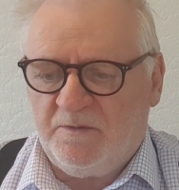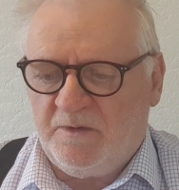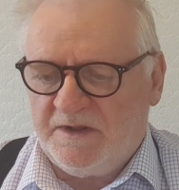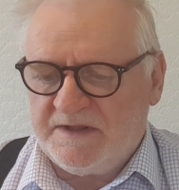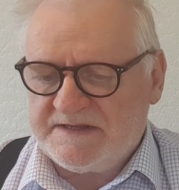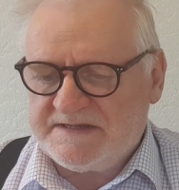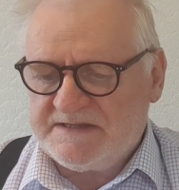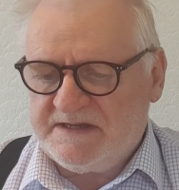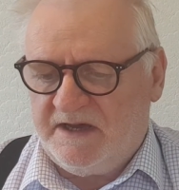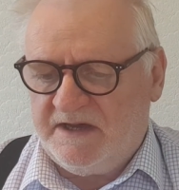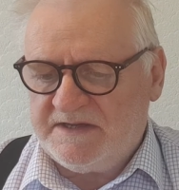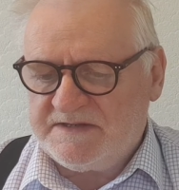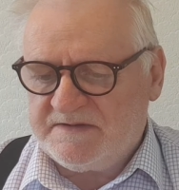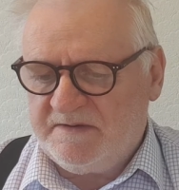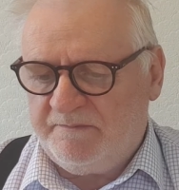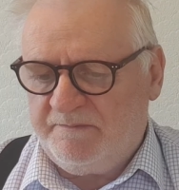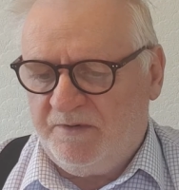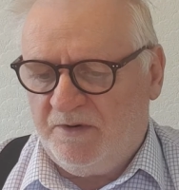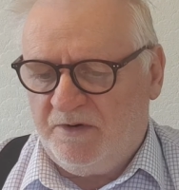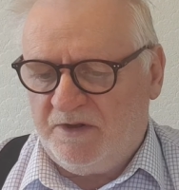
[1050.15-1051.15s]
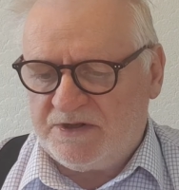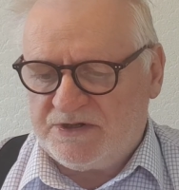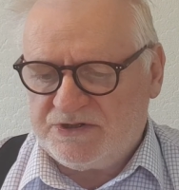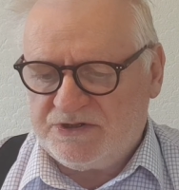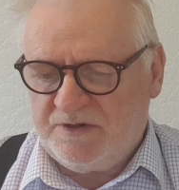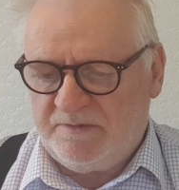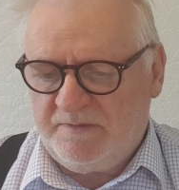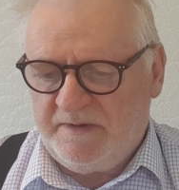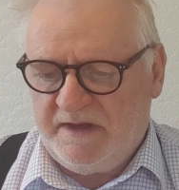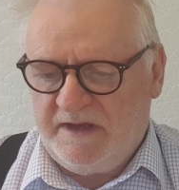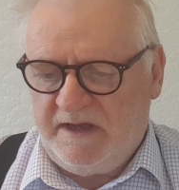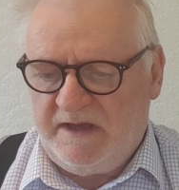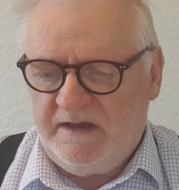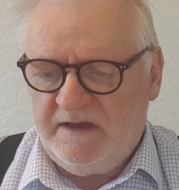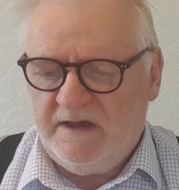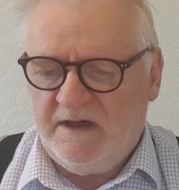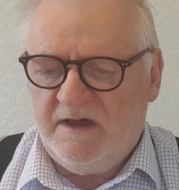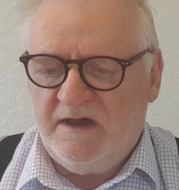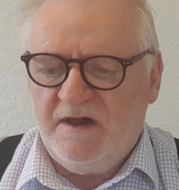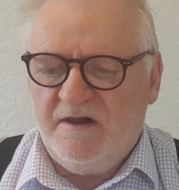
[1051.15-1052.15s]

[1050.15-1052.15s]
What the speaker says: what size of board should be.